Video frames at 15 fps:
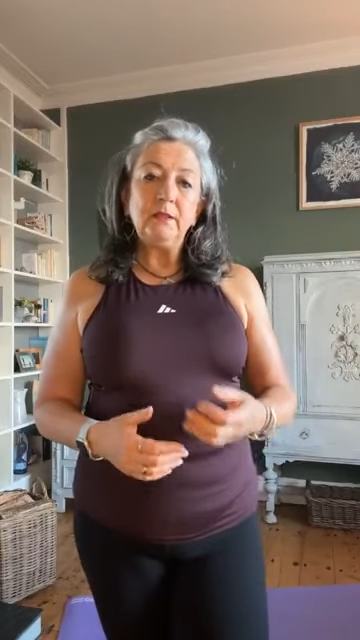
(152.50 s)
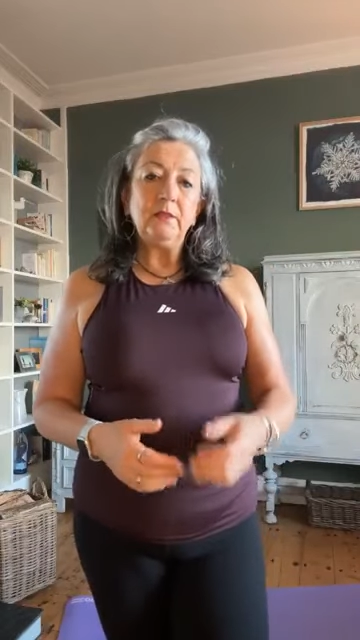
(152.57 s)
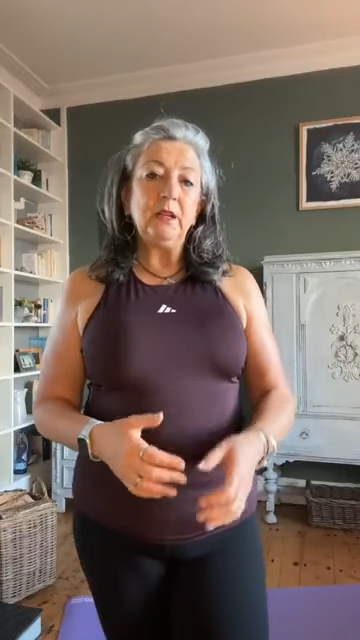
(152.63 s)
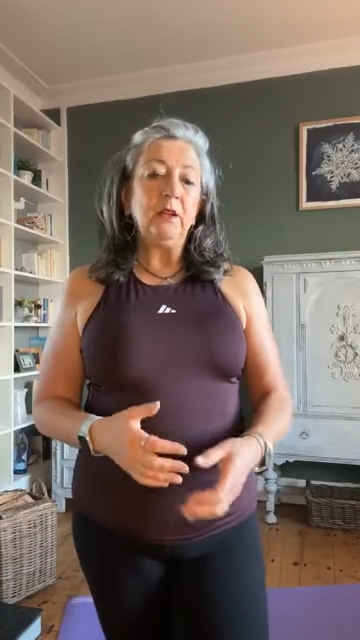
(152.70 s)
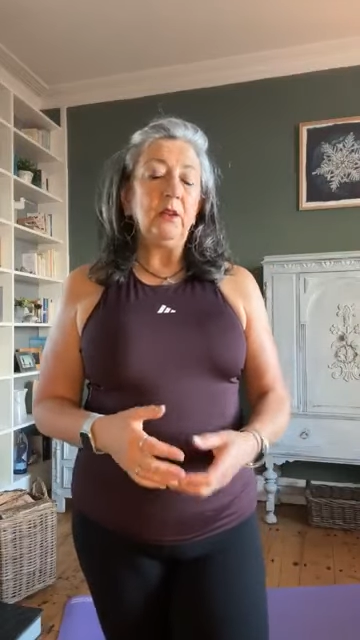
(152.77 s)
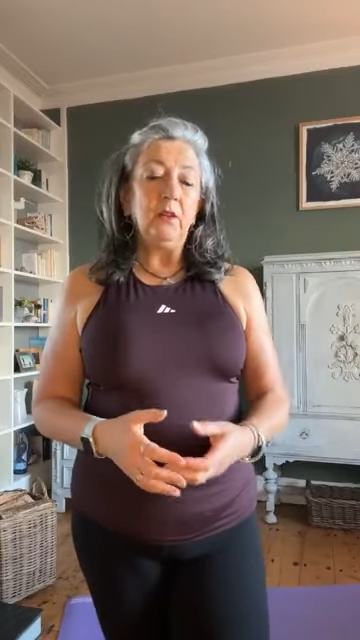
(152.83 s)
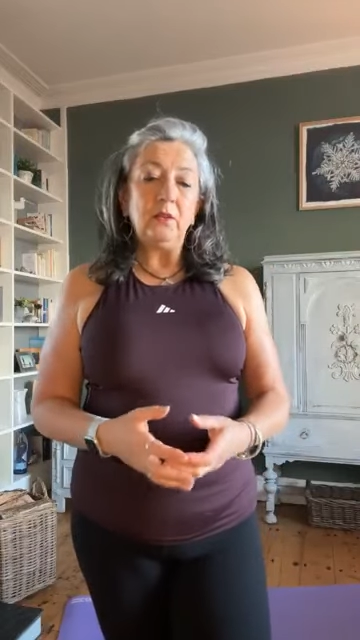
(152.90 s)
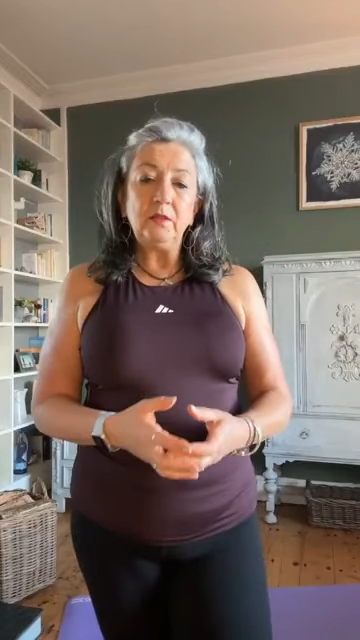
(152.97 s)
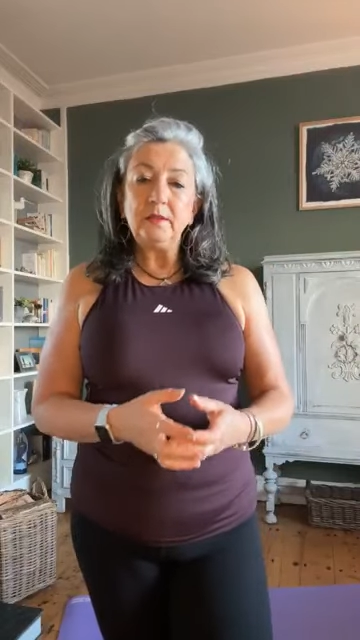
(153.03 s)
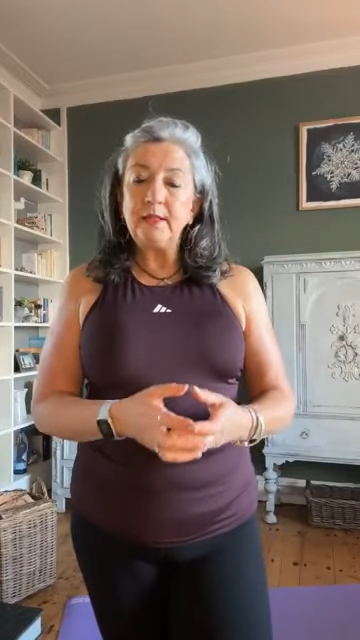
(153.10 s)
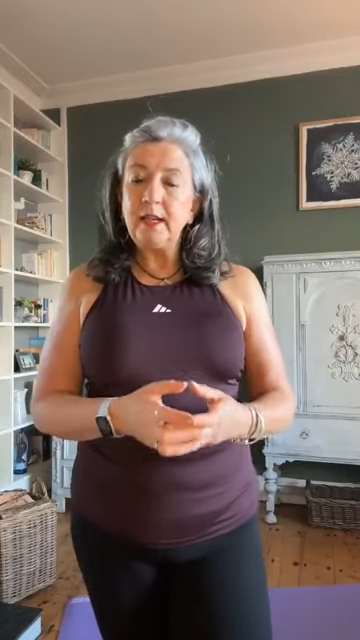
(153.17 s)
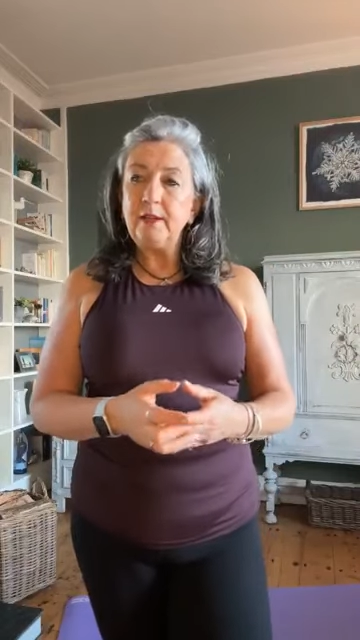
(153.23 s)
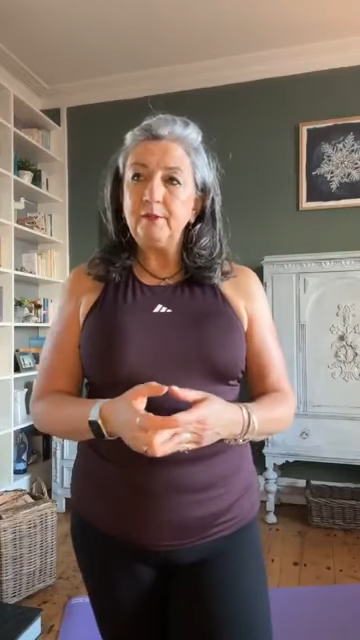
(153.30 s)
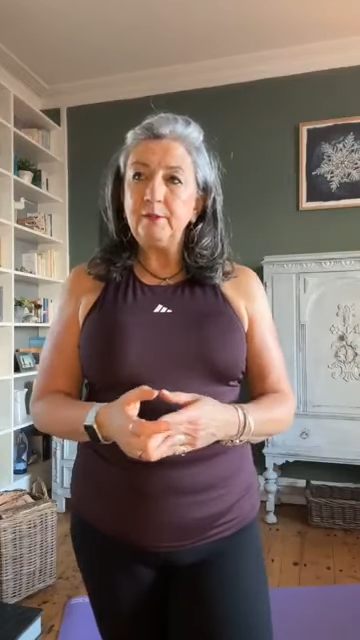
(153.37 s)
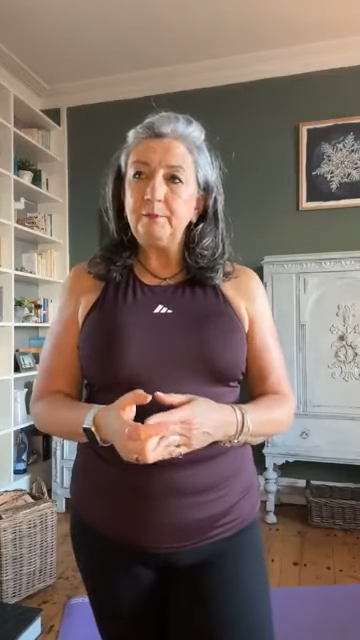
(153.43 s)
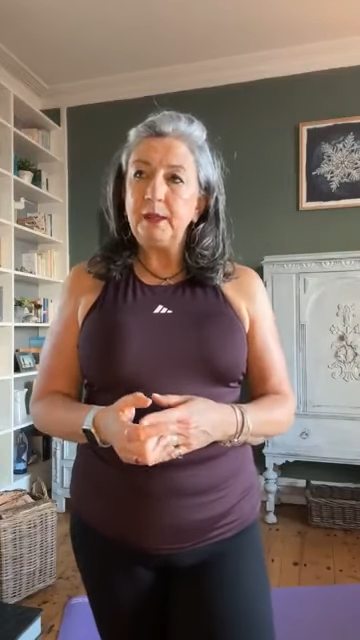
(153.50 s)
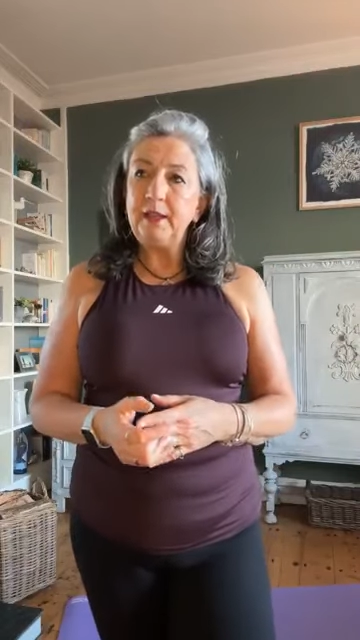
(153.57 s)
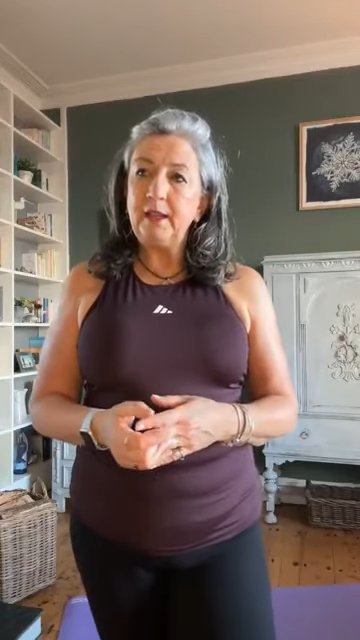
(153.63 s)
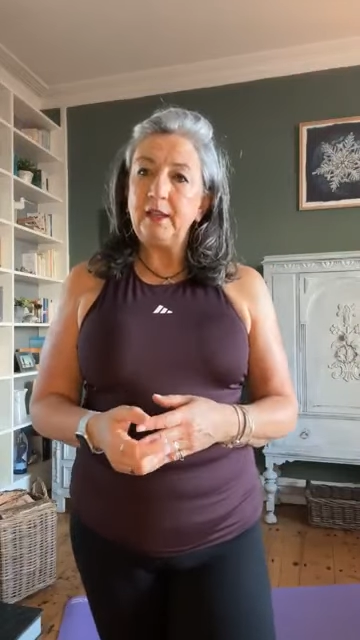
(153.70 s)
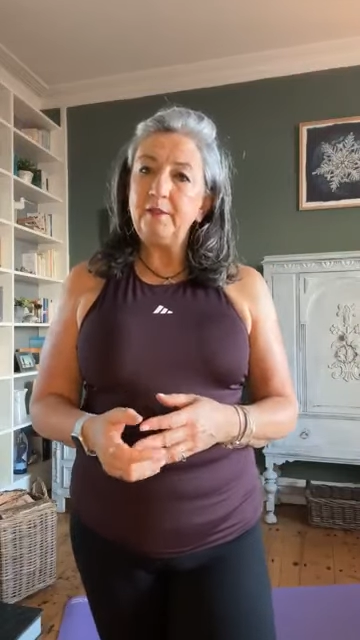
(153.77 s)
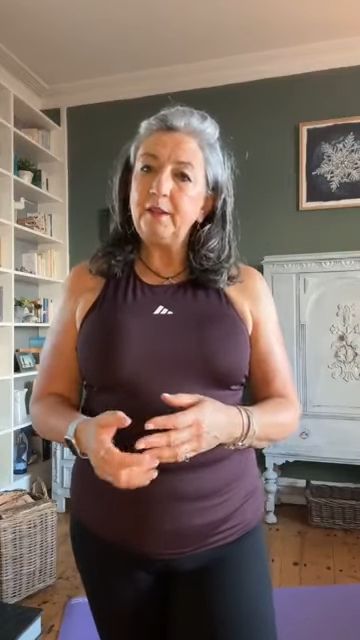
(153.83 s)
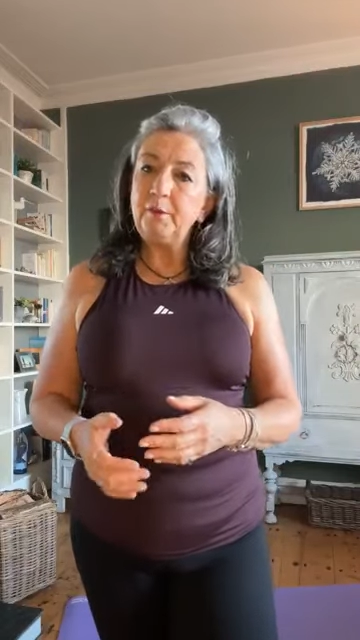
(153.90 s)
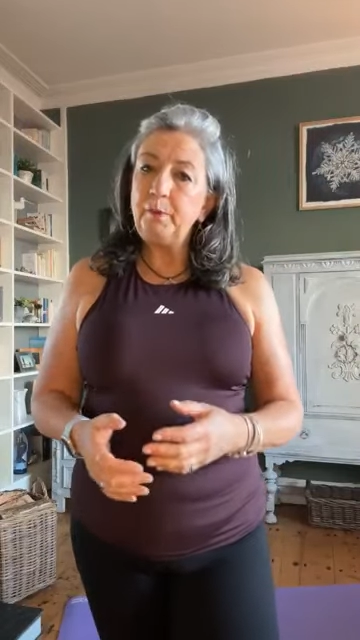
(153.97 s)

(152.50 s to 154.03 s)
Now, a long time of my life,